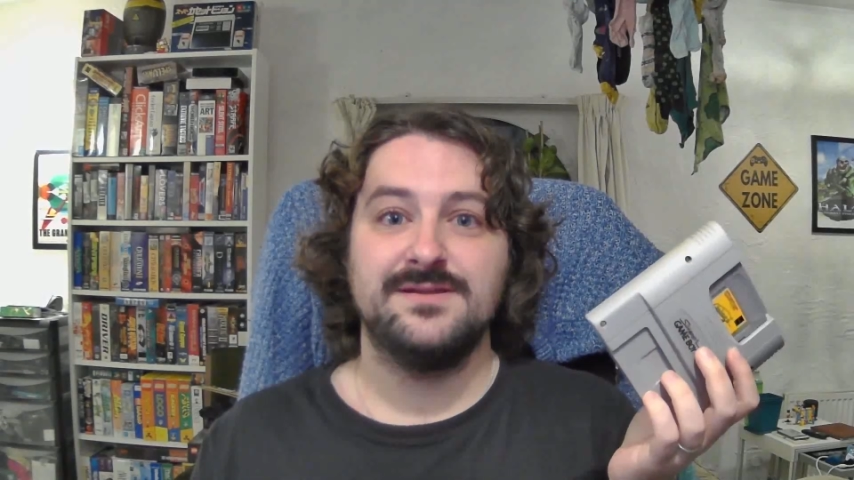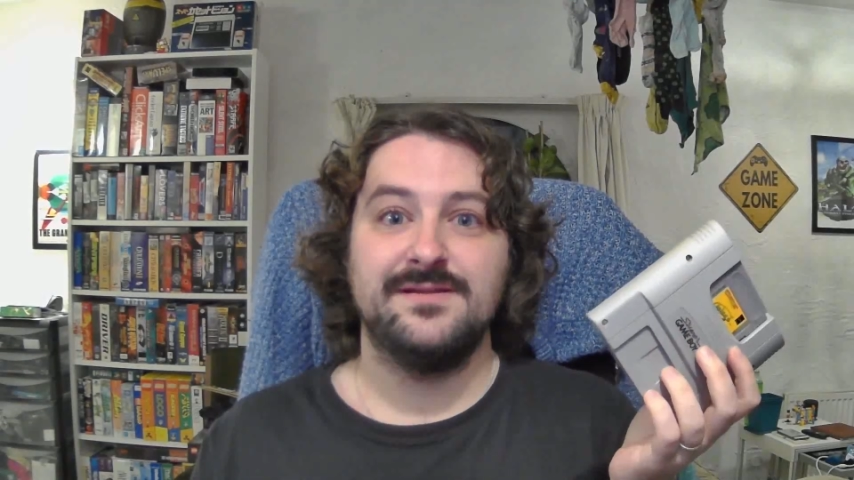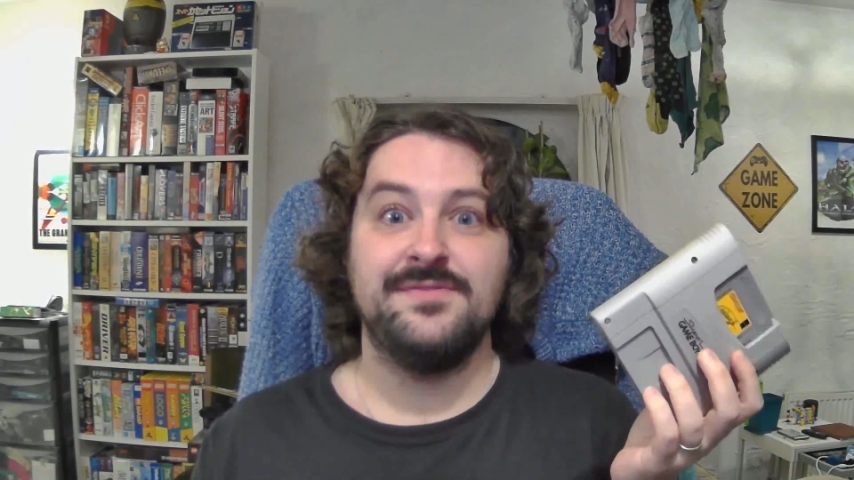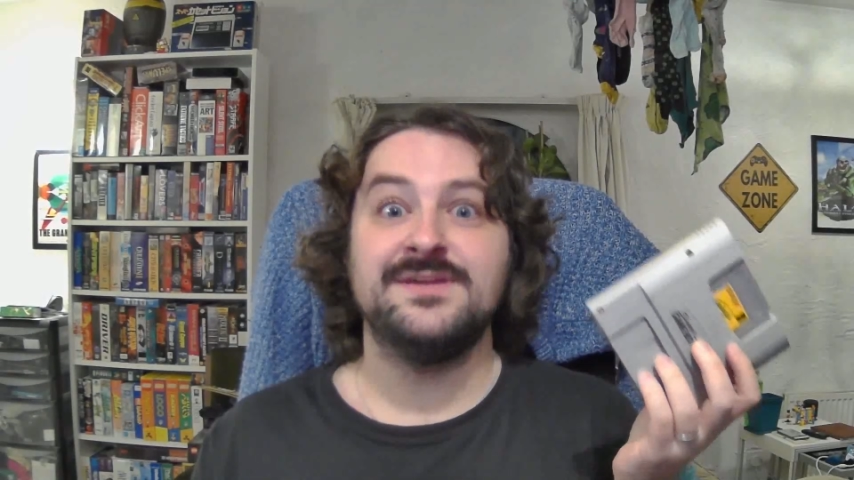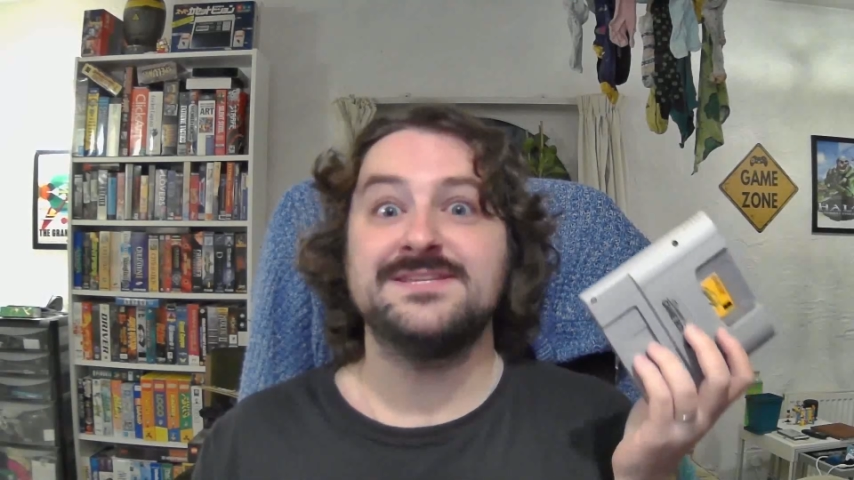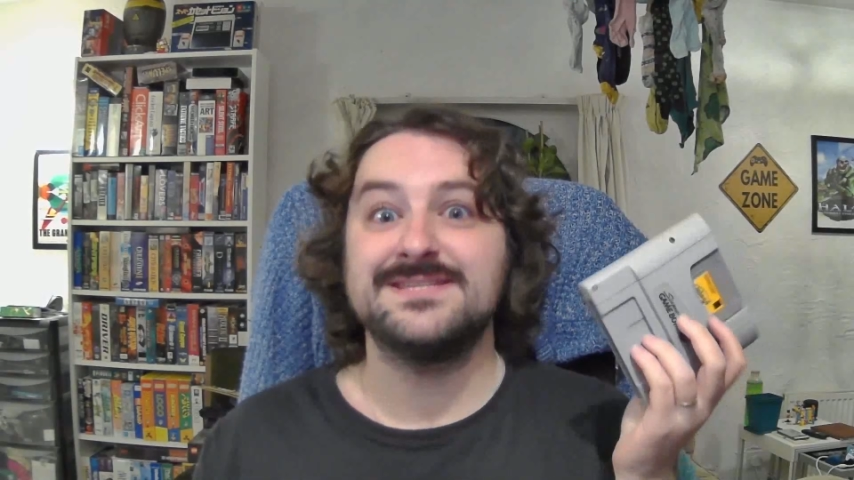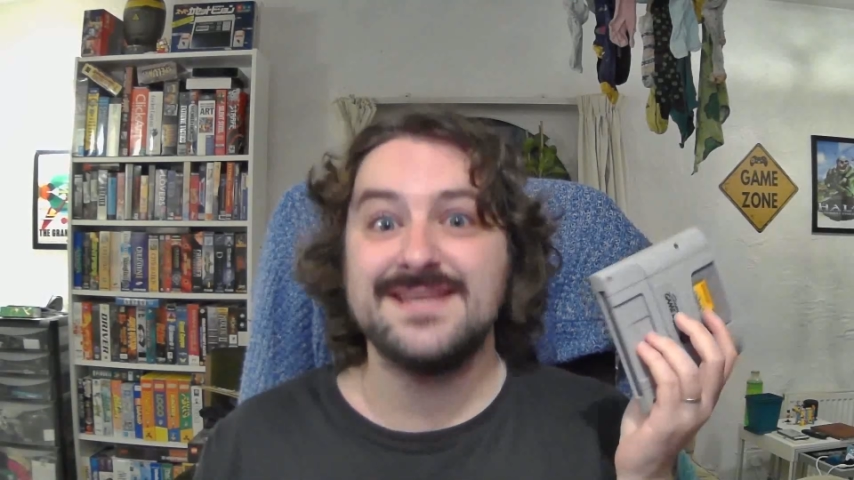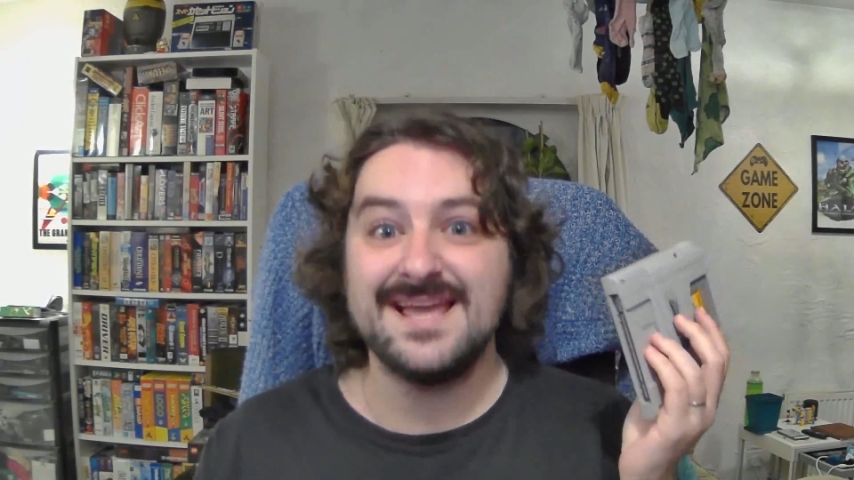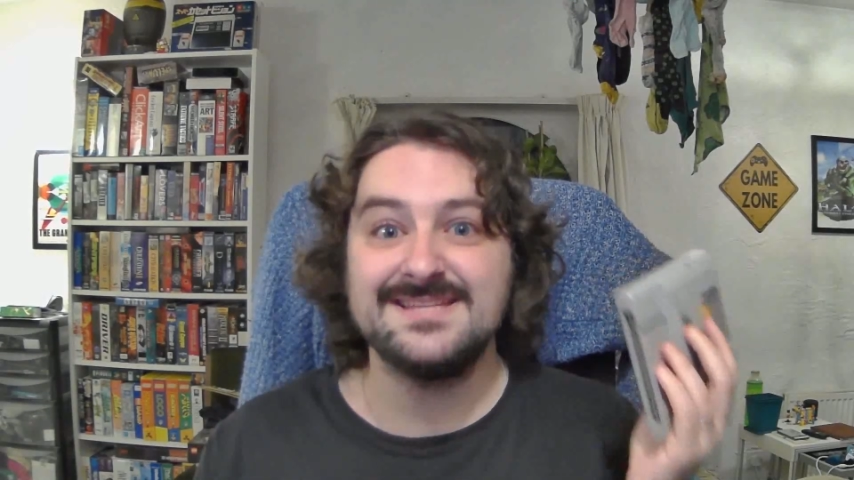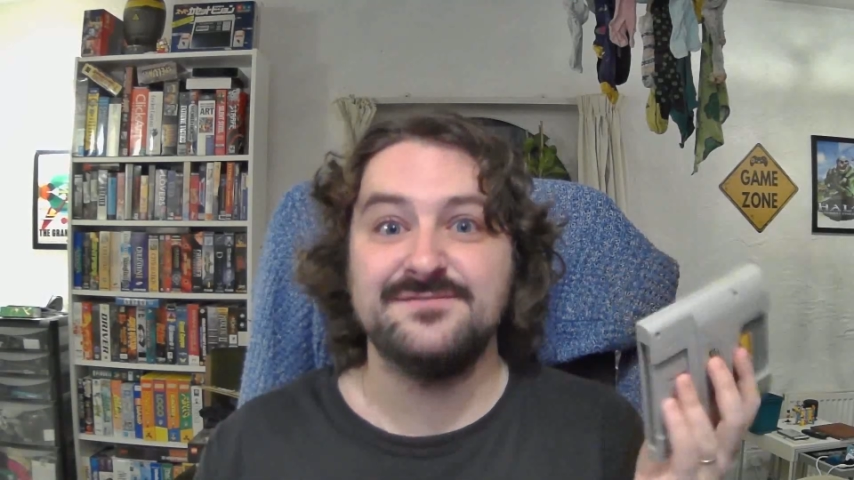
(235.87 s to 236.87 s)
the
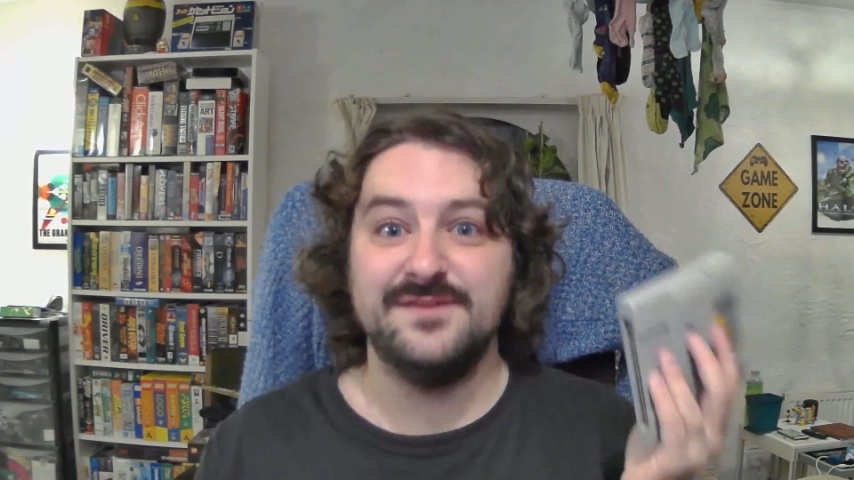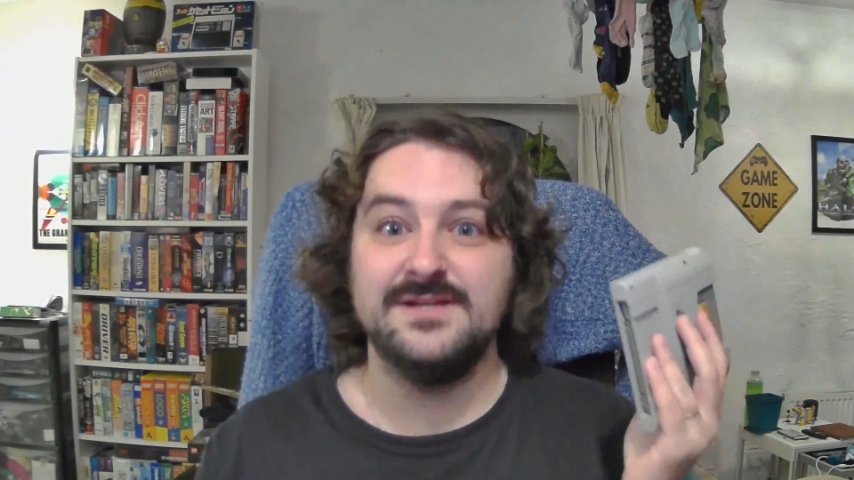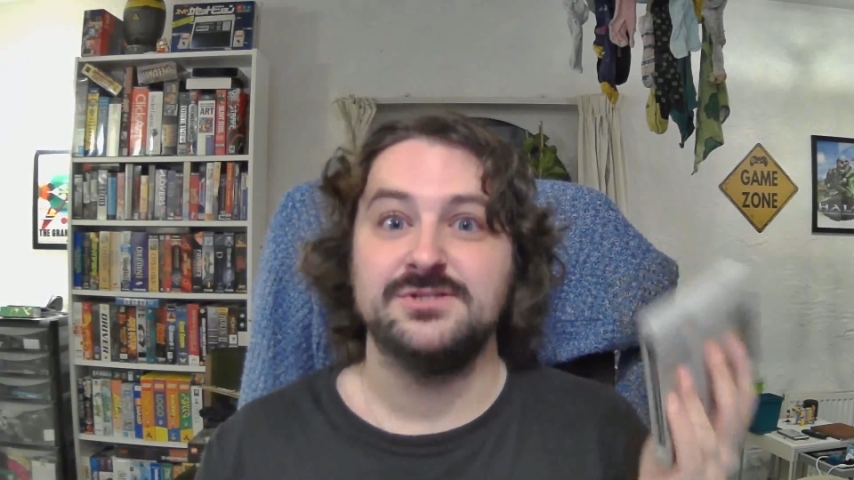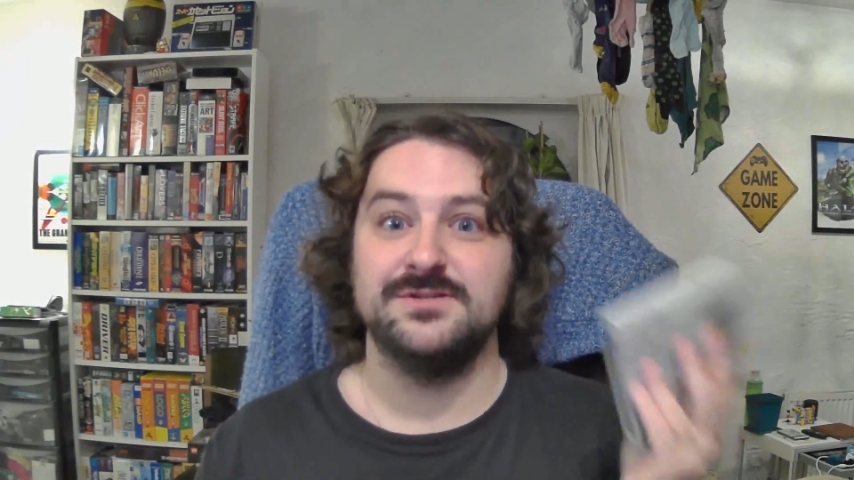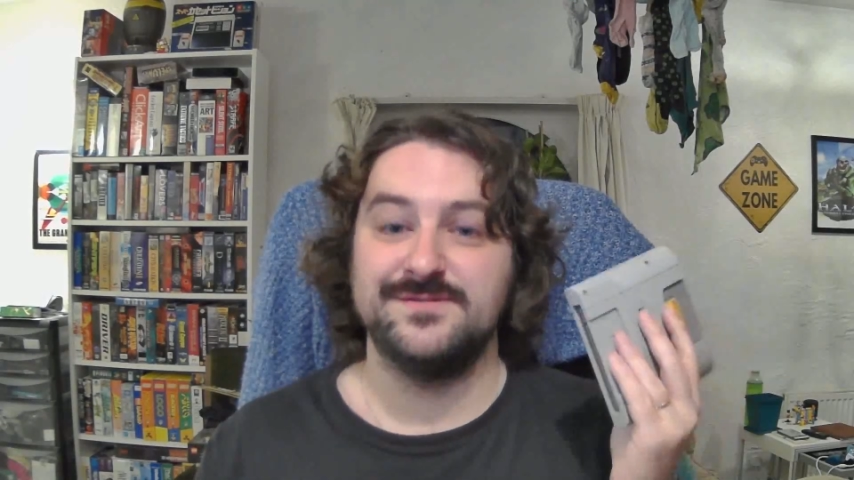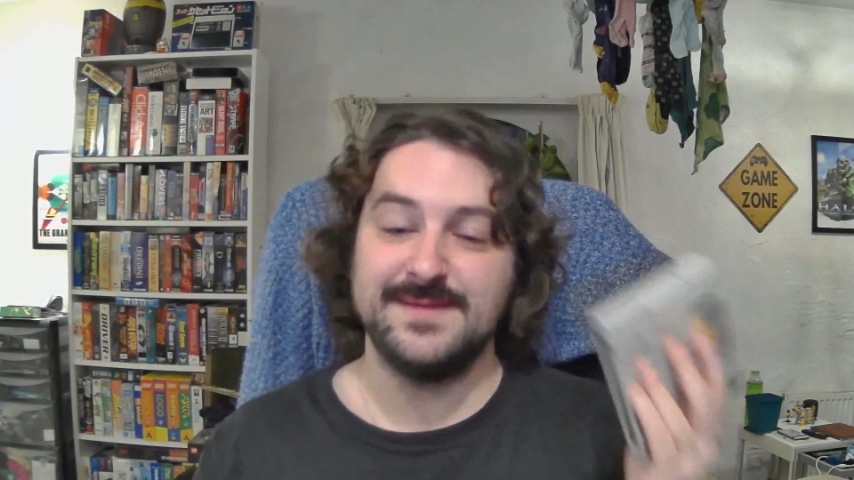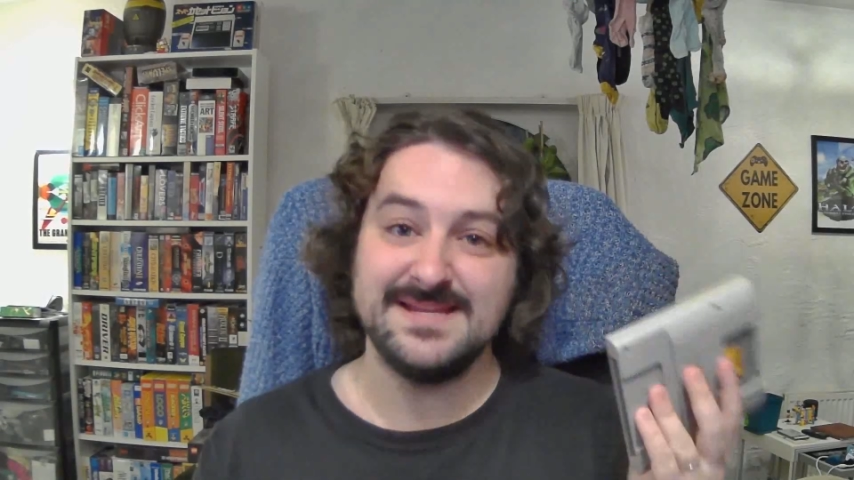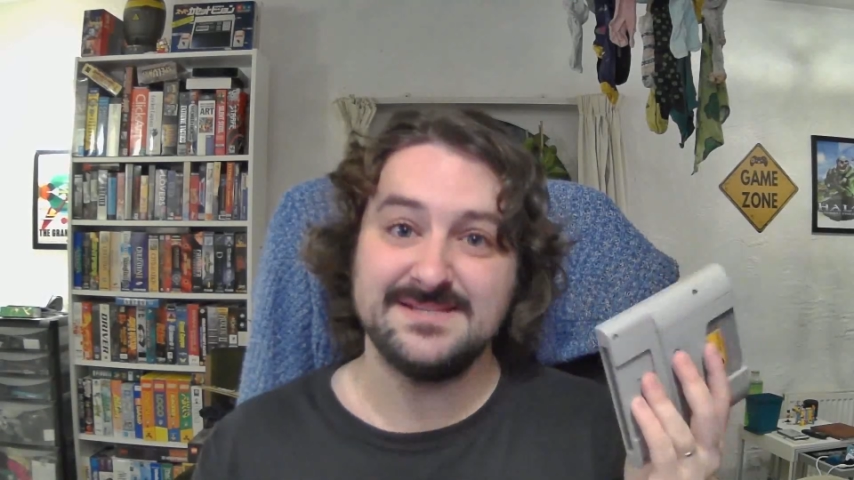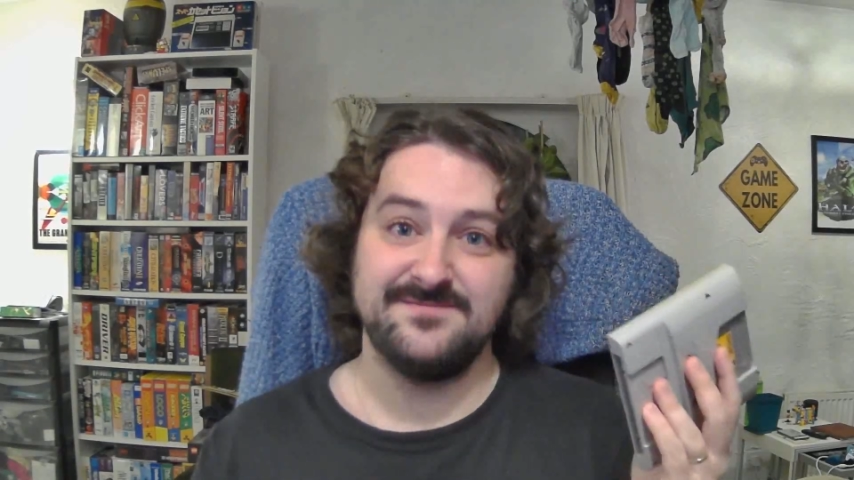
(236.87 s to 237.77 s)
SNES version of Space